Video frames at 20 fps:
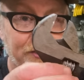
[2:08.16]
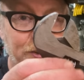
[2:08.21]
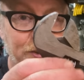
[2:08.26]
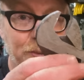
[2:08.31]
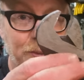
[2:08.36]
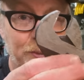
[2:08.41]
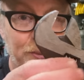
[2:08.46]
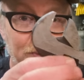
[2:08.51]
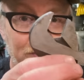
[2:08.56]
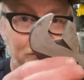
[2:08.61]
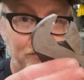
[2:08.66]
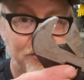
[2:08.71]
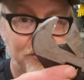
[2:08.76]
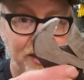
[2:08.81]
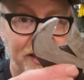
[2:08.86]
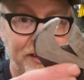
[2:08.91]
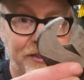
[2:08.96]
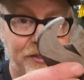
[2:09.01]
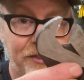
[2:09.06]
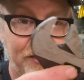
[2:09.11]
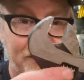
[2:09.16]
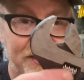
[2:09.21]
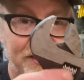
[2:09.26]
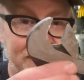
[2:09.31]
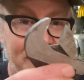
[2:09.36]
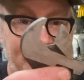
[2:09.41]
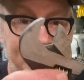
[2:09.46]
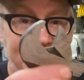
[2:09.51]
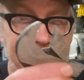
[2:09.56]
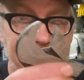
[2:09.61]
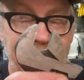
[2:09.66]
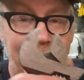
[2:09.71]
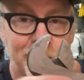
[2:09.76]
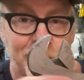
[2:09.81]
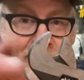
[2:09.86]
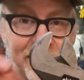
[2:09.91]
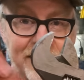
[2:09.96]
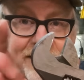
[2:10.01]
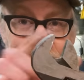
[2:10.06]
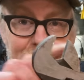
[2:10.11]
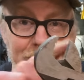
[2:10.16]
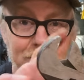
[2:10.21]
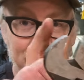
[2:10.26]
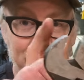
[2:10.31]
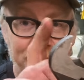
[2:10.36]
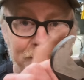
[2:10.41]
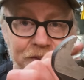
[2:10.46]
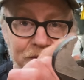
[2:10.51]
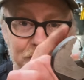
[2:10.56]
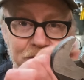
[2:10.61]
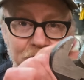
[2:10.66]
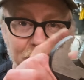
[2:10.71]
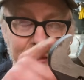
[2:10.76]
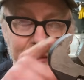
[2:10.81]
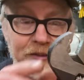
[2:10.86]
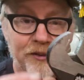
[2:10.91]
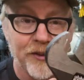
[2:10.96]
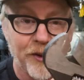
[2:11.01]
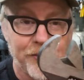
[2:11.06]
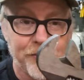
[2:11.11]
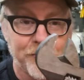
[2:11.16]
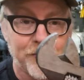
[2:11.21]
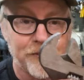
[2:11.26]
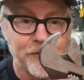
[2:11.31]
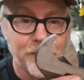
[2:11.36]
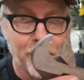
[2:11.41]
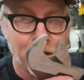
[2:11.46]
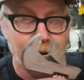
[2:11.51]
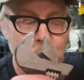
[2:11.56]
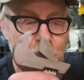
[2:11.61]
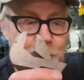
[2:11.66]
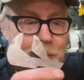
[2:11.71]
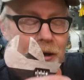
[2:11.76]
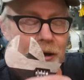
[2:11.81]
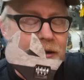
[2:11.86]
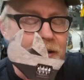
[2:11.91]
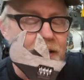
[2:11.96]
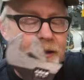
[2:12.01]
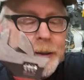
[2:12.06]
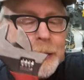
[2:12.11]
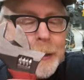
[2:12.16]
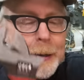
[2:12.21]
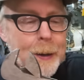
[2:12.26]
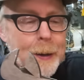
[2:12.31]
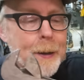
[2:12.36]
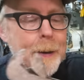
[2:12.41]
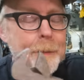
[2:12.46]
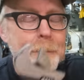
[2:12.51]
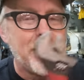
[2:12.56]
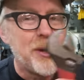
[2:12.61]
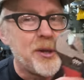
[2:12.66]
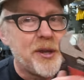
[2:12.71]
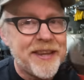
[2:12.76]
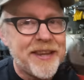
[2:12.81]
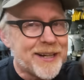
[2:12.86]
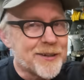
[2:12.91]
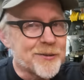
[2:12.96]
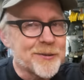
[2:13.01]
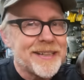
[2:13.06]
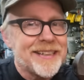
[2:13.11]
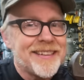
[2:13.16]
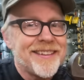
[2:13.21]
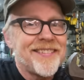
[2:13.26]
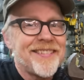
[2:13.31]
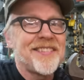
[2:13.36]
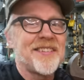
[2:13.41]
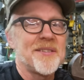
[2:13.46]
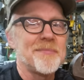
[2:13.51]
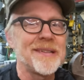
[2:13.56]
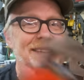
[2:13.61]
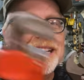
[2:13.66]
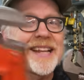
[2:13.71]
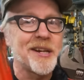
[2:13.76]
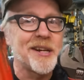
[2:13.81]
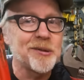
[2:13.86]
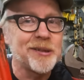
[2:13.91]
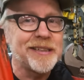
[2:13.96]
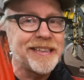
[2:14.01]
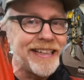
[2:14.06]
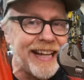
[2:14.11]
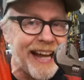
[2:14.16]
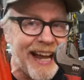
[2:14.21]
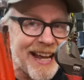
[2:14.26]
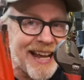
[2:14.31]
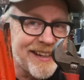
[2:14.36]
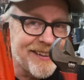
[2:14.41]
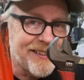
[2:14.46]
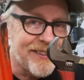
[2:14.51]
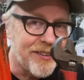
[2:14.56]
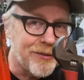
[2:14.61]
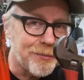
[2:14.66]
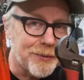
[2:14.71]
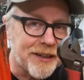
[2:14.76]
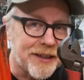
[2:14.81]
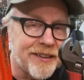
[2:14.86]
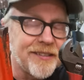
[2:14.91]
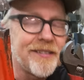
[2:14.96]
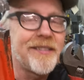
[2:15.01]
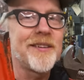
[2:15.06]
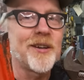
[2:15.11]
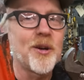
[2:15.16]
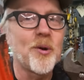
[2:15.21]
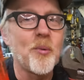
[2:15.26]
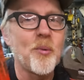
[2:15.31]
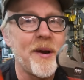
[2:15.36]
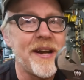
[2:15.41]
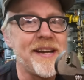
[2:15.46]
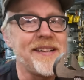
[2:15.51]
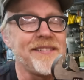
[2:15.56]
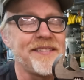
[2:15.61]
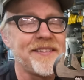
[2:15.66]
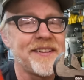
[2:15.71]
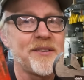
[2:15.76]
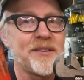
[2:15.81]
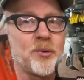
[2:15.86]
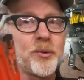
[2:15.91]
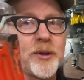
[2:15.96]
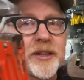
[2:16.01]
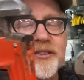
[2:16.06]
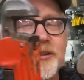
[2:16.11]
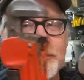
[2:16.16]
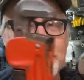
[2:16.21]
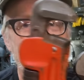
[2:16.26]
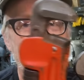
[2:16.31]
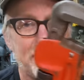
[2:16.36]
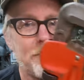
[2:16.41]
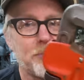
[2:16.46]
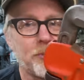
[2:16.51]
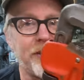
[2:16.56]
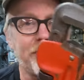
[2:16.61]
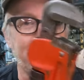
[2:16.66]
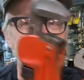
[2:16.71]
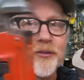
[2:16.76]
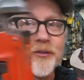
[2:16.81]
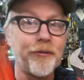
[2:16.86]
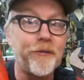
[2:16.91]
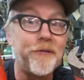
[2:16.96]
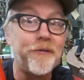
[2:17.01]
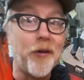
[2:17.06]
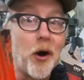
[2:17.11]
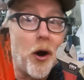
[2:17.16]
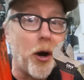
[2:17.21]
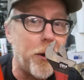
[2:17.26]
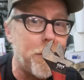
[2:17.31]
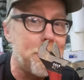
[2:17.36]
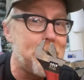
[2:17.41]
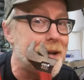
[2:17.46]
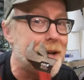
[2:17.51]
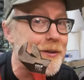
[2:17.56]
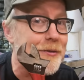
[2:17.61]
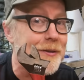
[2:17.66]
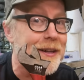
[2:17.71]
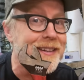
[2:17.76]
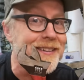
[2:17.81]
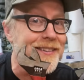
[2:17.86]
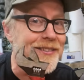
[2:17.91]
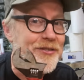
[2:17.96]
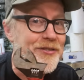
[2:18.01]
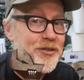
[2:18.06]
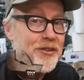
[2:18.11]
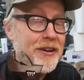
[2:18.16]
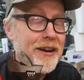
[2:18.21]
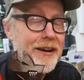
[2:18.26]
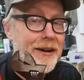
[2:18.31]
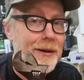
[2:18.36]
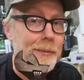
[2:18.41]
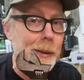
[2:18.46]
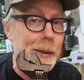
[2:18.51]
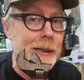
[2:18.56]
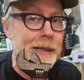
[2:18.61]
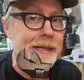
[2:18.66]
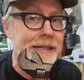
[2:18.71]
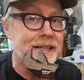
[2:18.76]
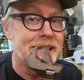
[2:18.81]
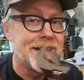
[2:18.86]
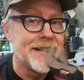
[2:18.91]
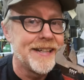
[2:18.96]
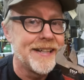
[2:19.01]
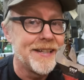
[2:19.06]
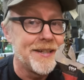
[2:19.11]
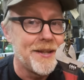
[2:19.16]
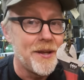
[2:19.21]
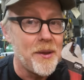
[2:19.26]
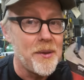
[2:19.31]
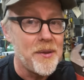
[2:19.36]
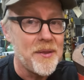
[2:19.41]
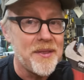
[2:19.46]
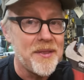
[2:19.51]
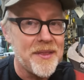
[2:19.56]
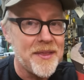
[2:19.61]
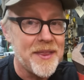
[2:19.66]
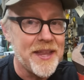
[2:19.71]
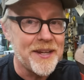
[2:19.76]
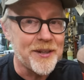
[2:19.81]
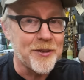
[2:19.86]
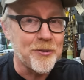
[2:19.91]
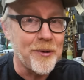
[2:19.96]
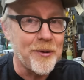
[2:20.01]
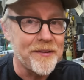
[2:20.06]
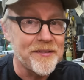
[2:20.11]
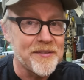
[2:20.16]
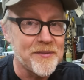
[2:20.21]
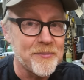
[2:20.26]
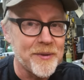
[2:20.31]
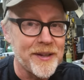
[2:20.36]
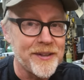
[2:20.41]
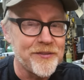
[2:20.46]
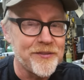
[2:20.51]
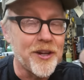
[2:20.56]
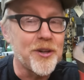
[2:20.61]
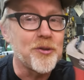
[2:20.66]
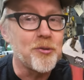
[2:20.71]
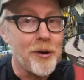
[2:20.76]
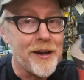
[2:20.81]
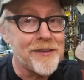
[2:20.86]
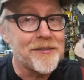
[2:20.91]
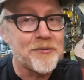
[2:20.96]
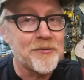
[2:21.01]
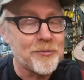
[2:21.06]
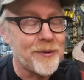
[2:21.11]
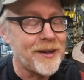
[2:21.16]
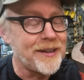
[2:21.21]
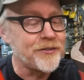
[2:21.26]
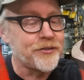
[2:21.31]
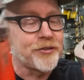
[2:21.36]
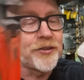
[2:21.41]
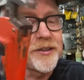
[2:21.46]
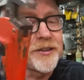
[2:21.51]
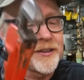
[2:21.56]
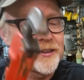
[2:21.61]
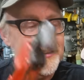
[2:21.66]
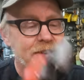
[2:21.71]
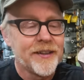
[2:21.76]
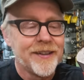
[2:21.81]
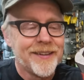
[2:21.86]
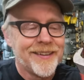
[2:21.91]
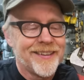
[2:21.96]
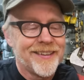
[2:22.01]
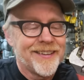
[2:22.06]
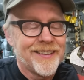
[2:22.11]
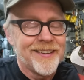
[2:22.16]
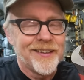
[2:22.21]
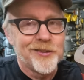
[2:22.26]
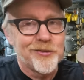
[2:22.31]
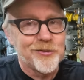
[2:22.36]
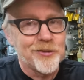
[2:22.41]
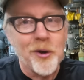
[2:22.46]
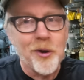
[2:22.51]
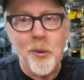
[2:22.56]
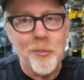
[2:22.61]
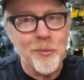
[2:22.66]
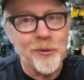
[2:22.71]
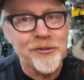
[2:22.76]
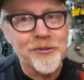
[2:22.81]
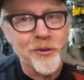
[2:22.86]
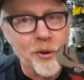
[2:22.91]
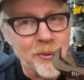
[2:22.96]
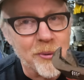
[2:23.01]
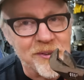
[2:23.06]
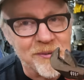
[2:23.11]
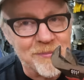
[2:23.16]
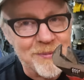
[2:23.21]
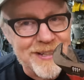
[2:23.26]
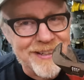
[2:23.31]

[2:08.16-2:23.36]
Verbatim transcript: you change the nut here and it moves the jaws closer and farther apart. But therein the similarity ends because there are ways in which a pipe wrench is far better at its job than a crescent wrench. A crescent wrench should almost always be